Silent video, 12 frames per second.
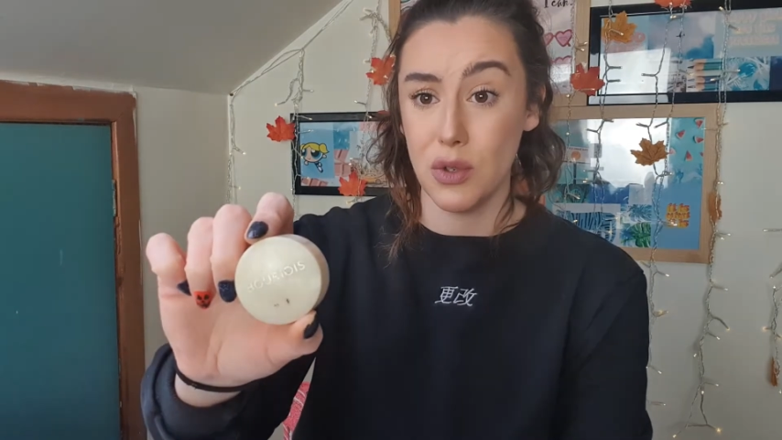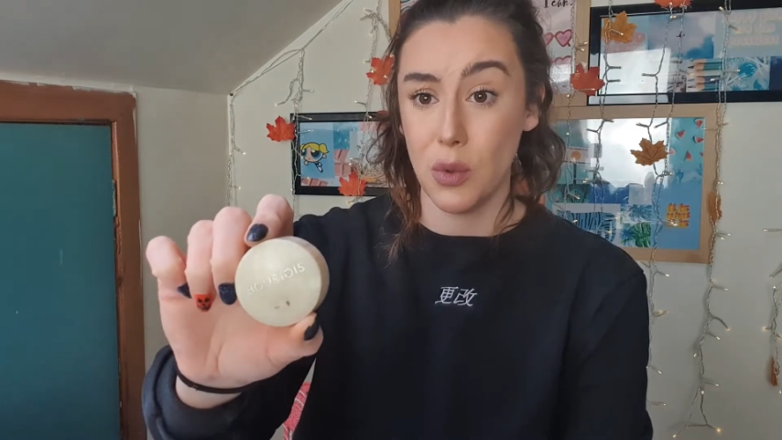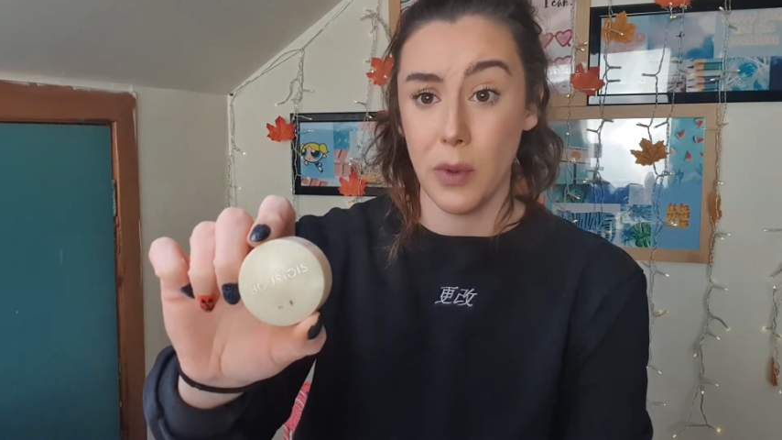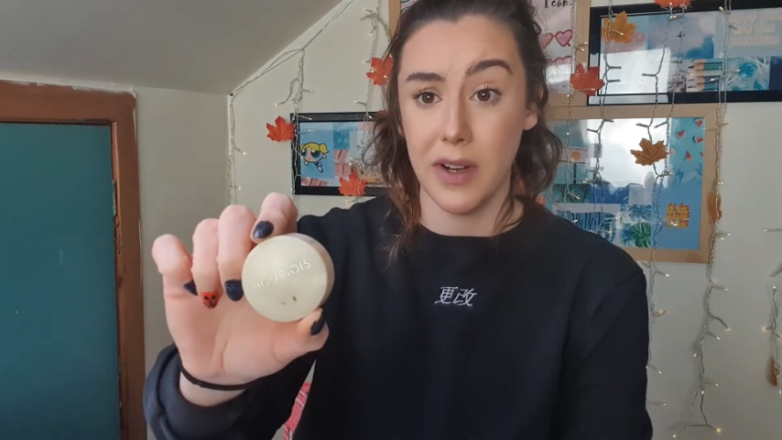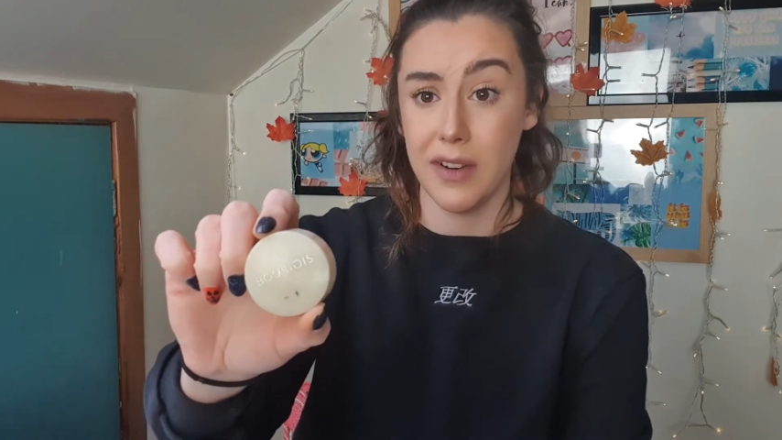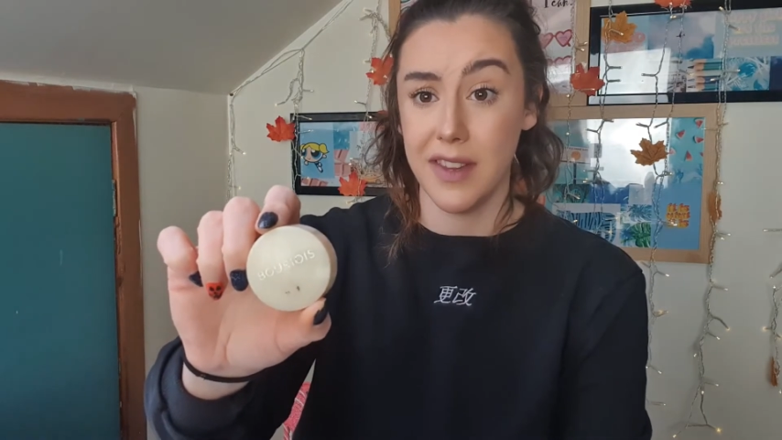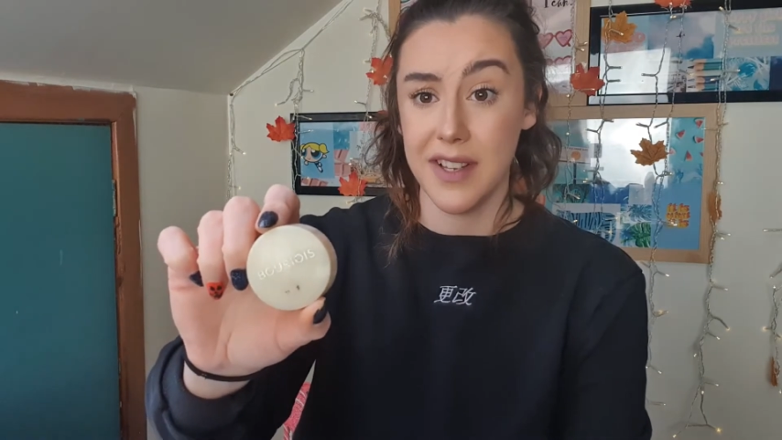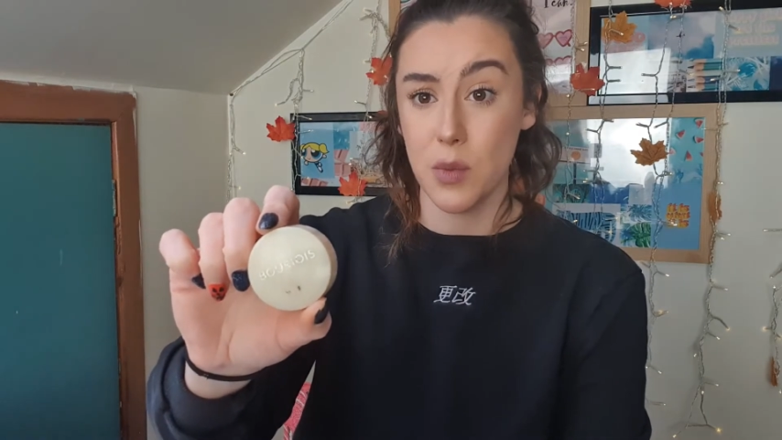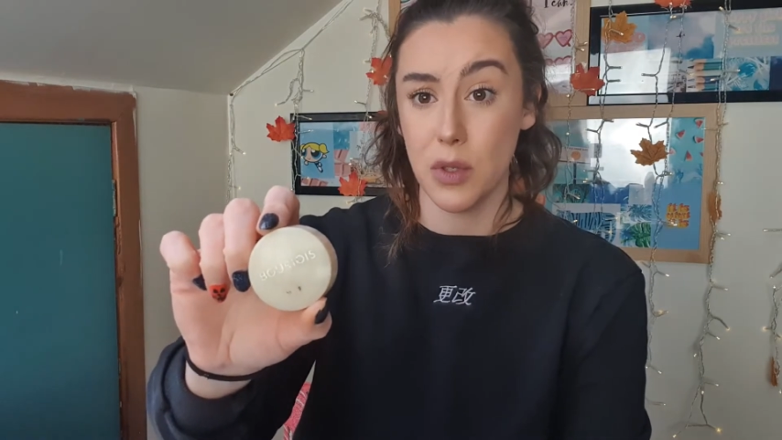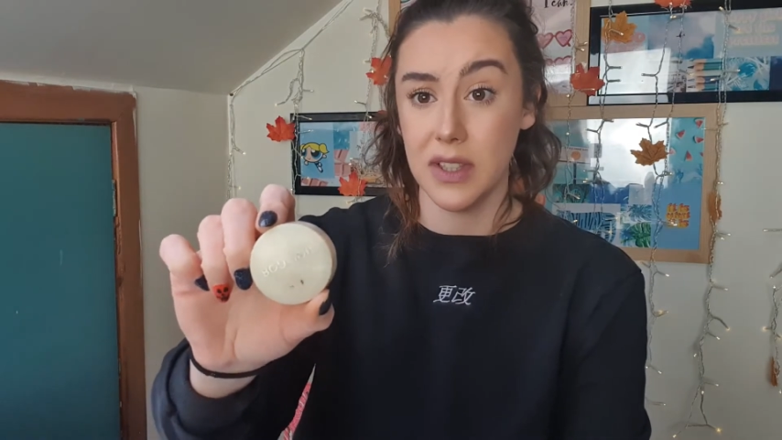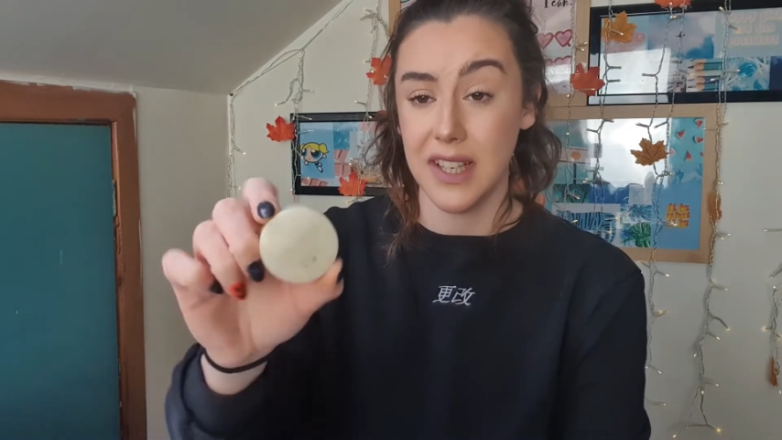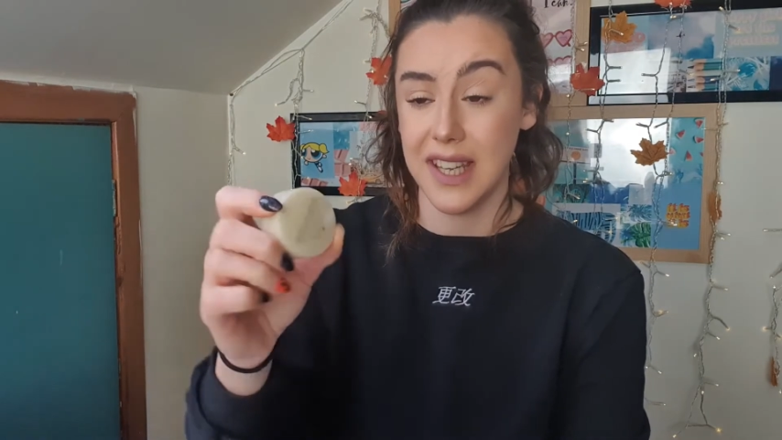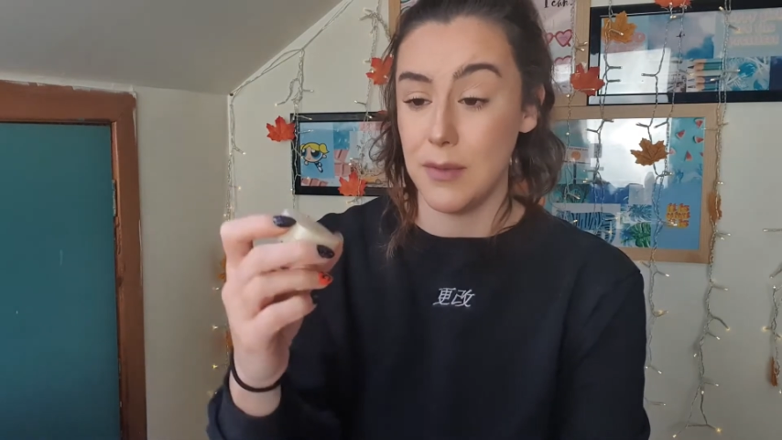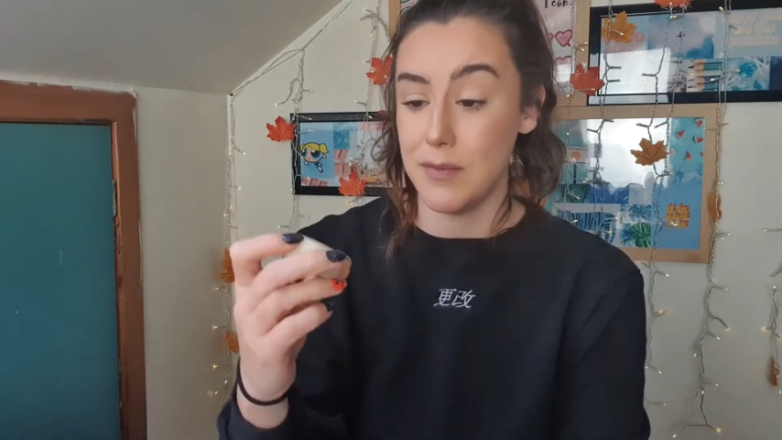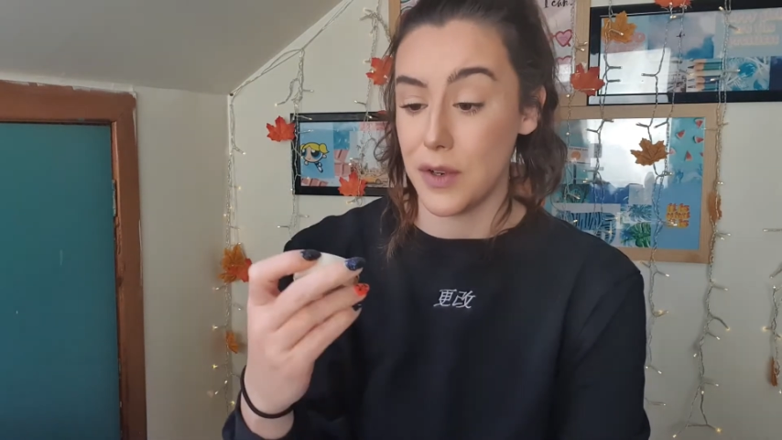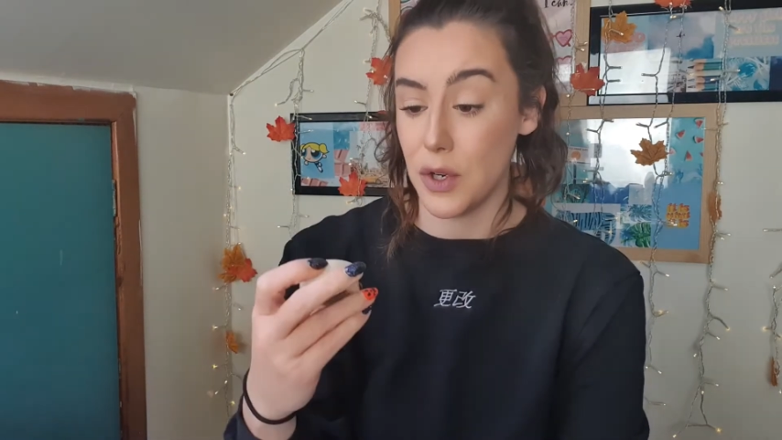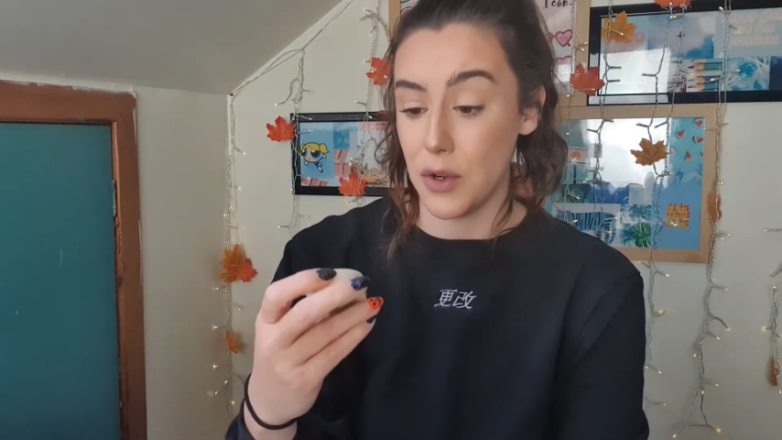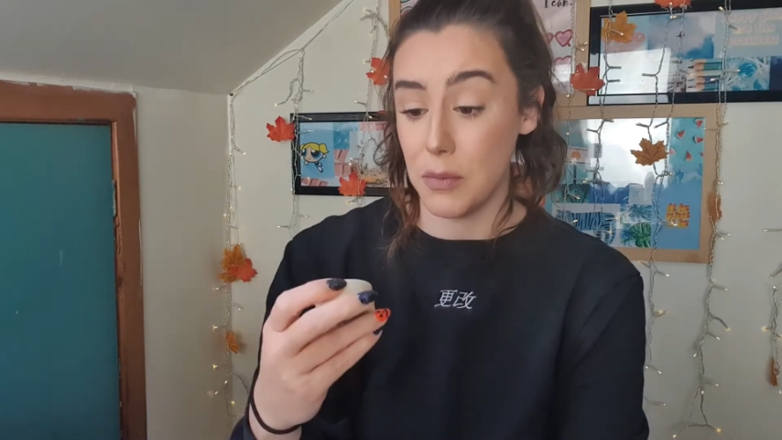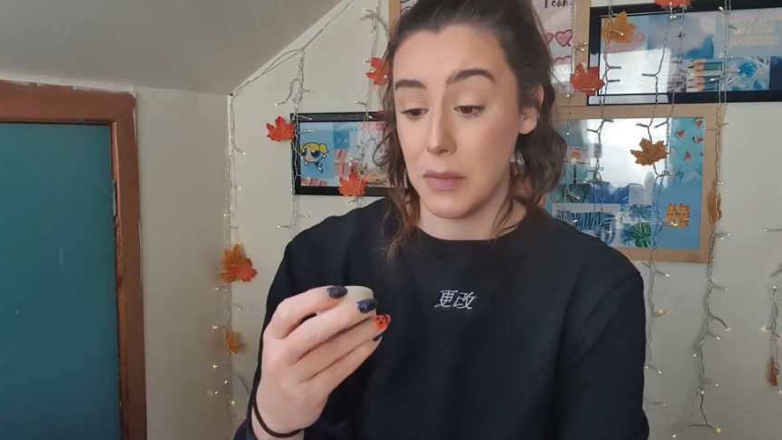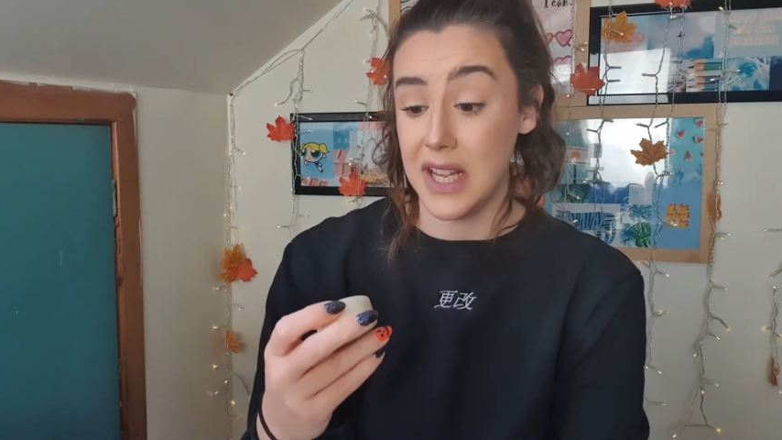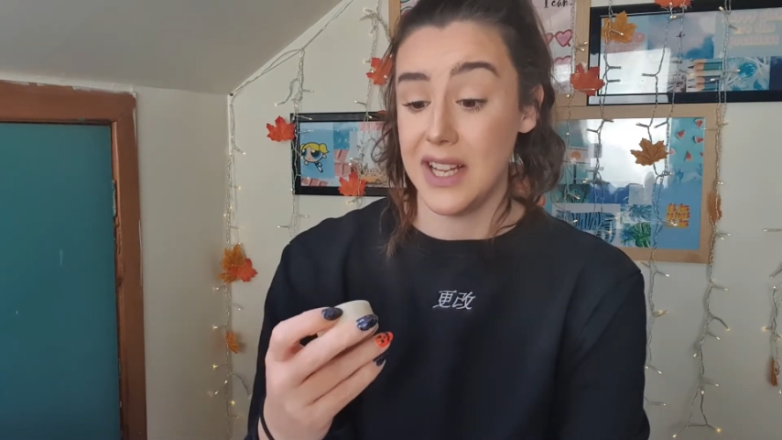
where this one came from.